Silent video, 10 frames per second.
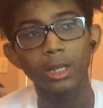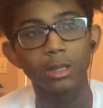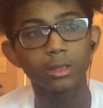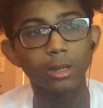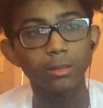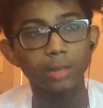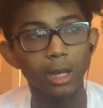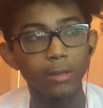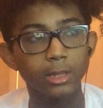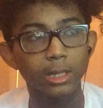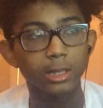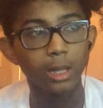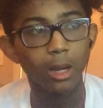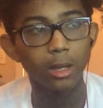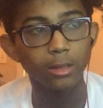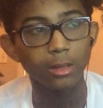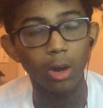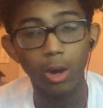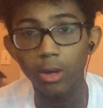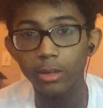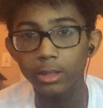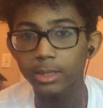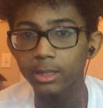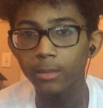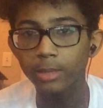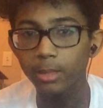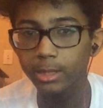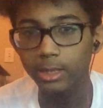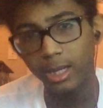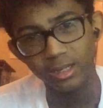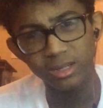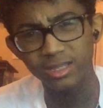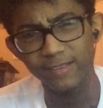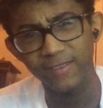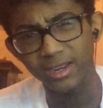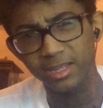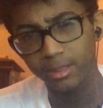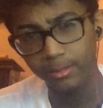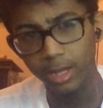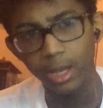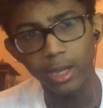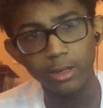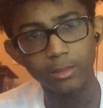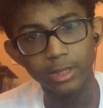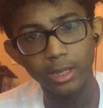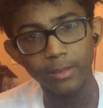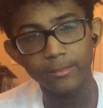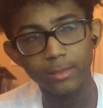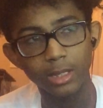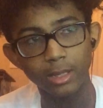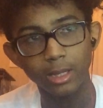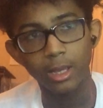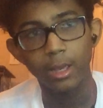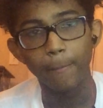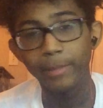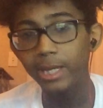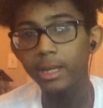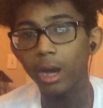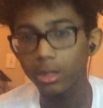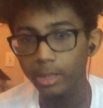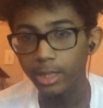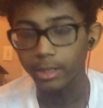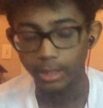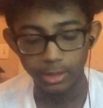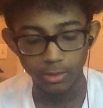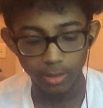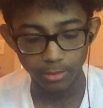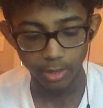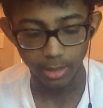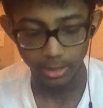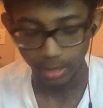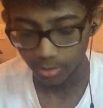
Sometimes it's not all. Sometimes it's not good to fit in. You know what I'm saying? Like, be a leader is what I'm trying to say.